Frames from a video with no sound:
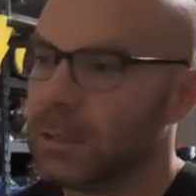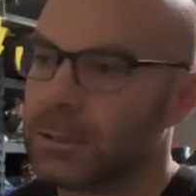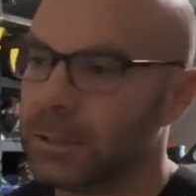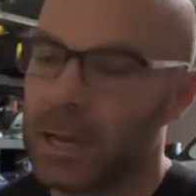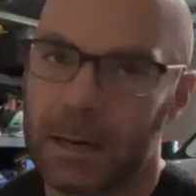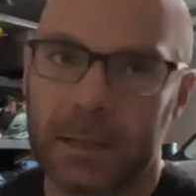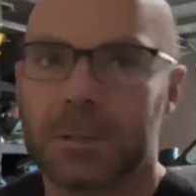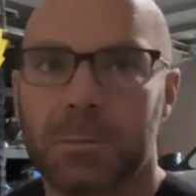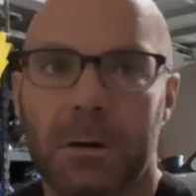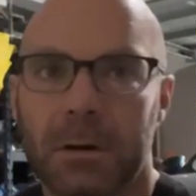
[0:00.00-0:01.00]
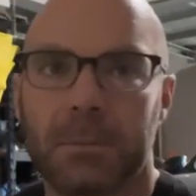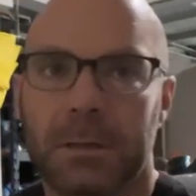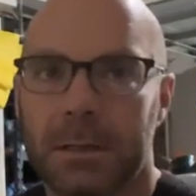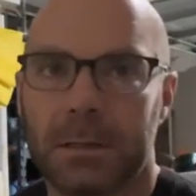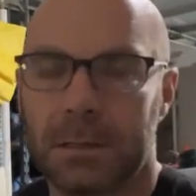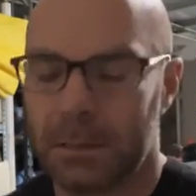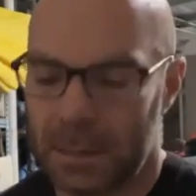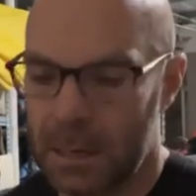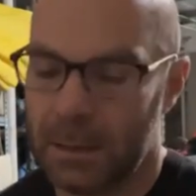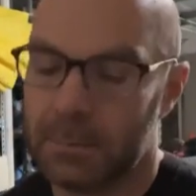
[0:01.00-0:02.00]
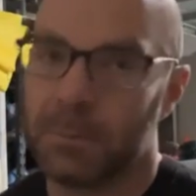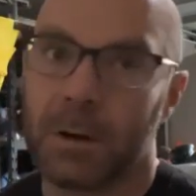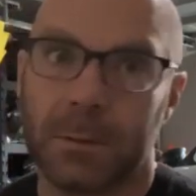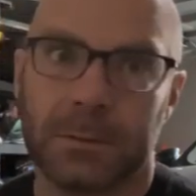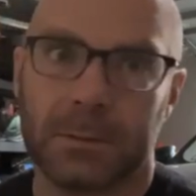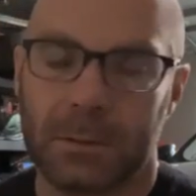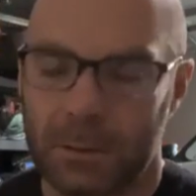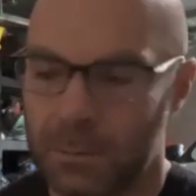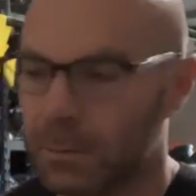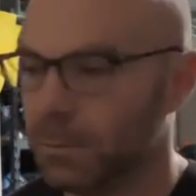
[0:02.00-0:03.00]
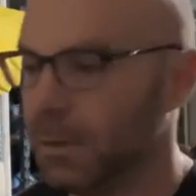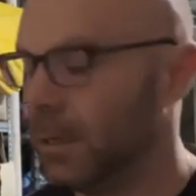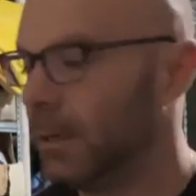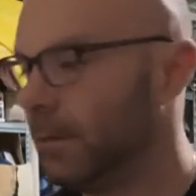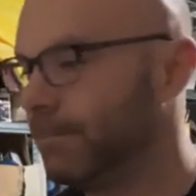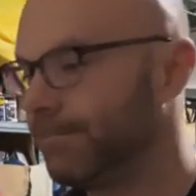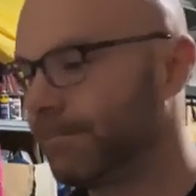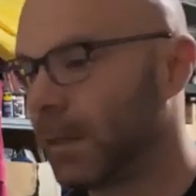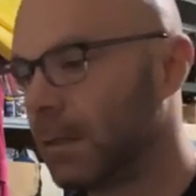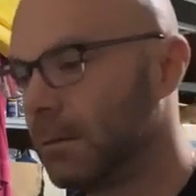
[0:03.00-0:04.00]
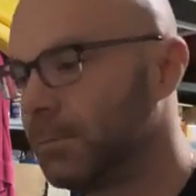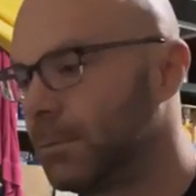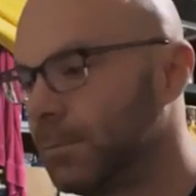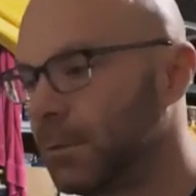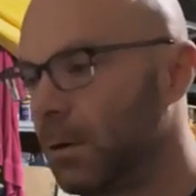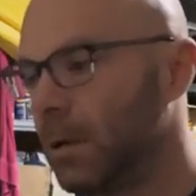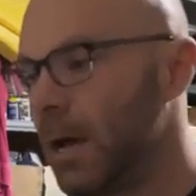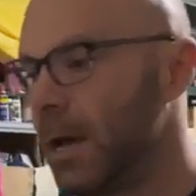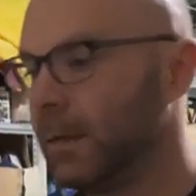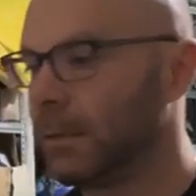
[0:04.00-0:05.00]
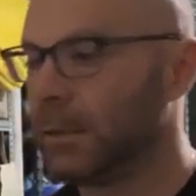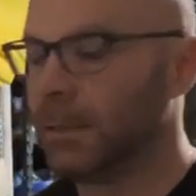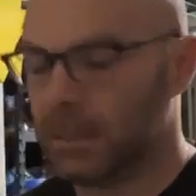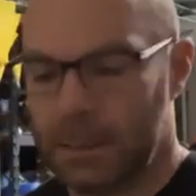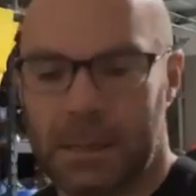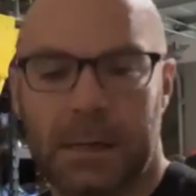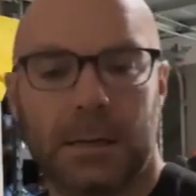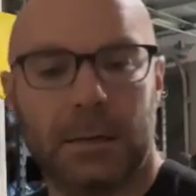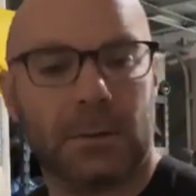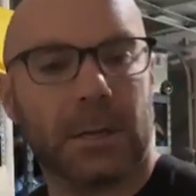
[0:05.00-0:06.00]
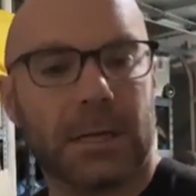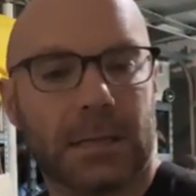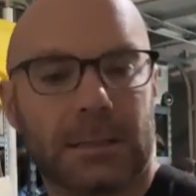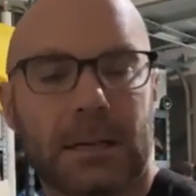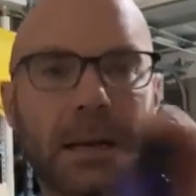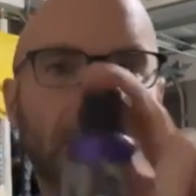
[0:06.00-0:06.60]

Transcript: Createx, Parma, uh, Parma's old, but um, Proline. Uh, the Wicked has got